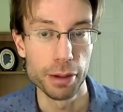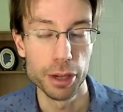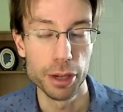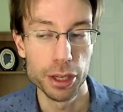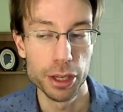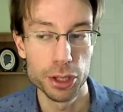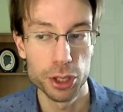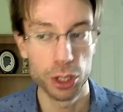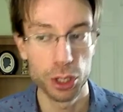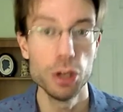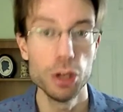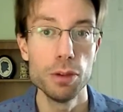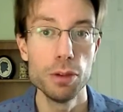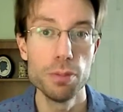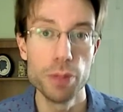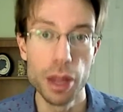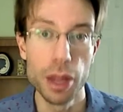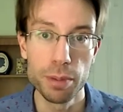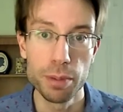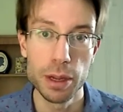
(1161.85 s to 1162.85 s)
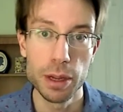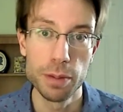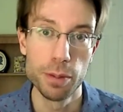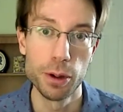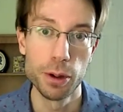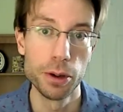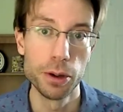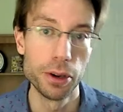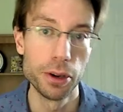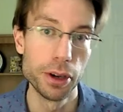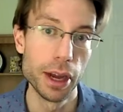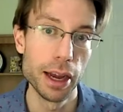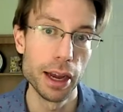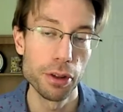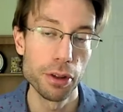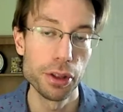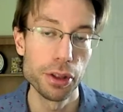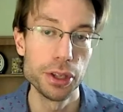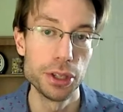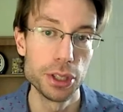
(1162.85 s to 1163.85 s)
We assume that people are in a
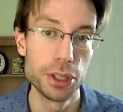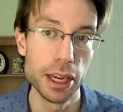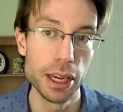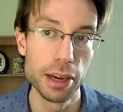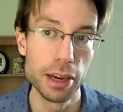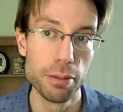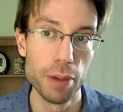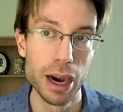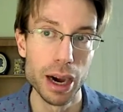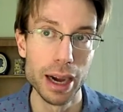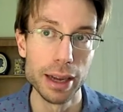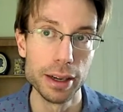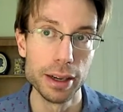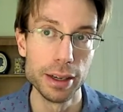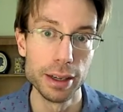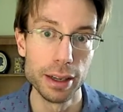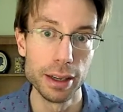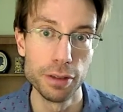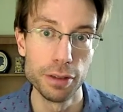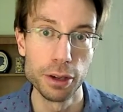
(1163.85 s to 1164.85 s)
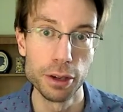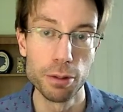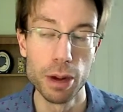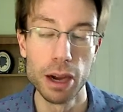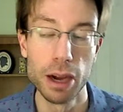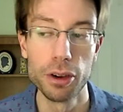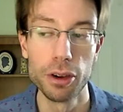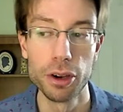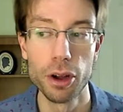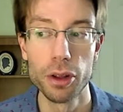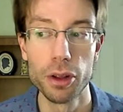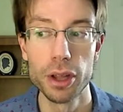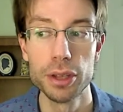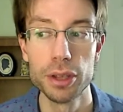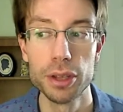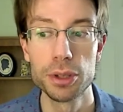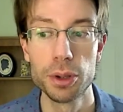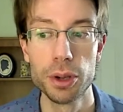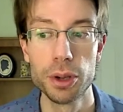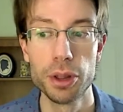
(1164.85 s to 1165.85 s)
healthy state of mind and living well and all that
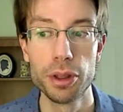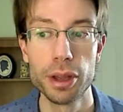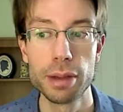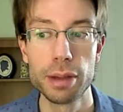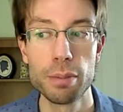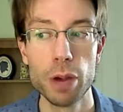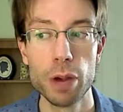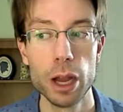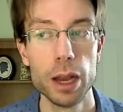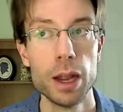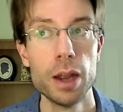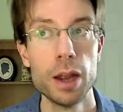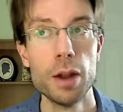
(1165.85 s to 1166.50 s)
sort of thing, but